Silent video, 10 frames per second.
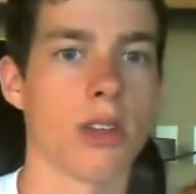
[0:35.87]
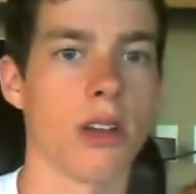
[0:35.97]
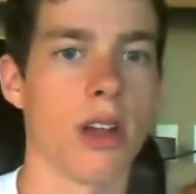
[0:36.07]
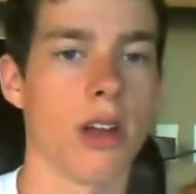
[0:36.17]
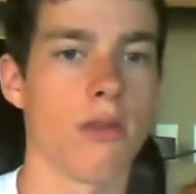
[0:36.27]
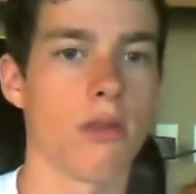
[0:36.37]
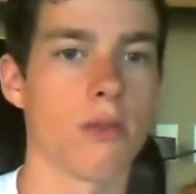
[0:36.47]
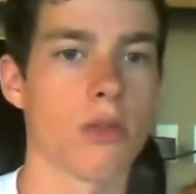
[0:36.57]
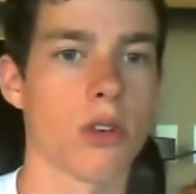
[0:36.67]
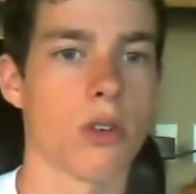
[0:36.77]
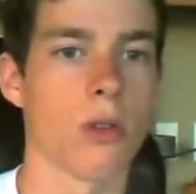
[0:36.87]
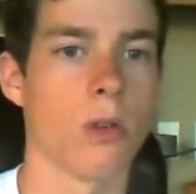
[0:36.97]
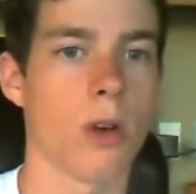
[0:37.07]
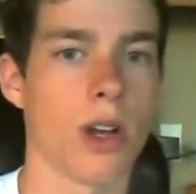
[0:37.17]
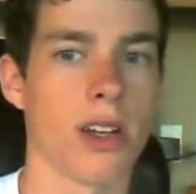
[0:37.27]
but they didn't have them,
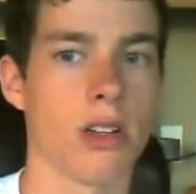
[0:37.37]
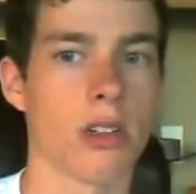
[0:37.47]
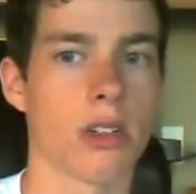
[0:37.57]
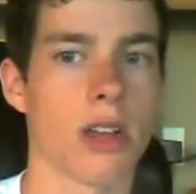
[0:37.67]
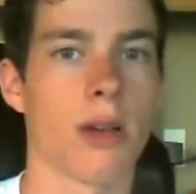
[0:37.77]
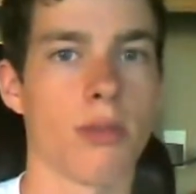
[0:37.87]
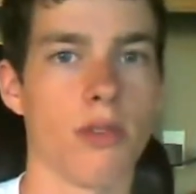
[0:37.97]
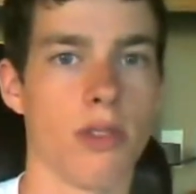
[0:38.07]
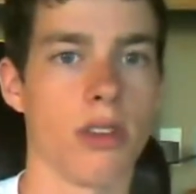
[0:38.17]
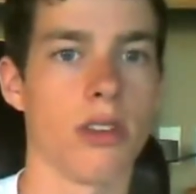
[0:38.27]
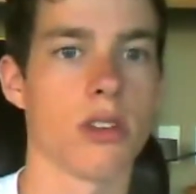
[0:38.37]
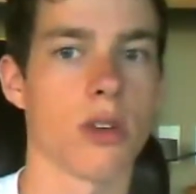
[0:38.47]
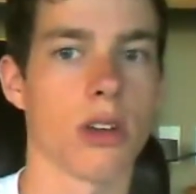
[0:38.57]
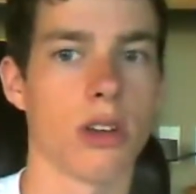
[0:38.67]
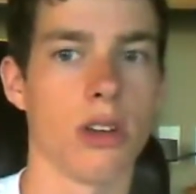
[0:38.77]
so I just opted for these
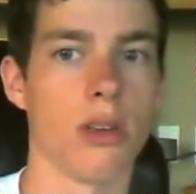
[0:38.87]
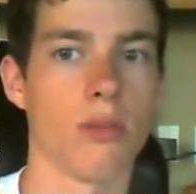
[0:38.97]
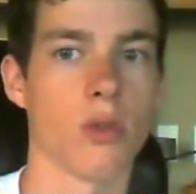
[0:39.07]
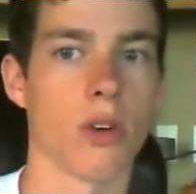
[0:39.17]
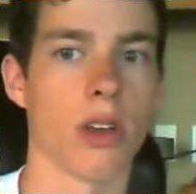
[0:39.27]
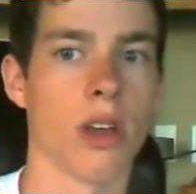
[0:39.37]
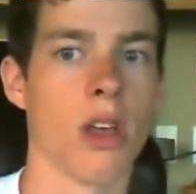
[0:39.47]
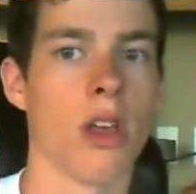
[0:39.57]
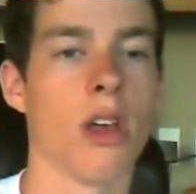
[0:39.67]
so I could keep smoking.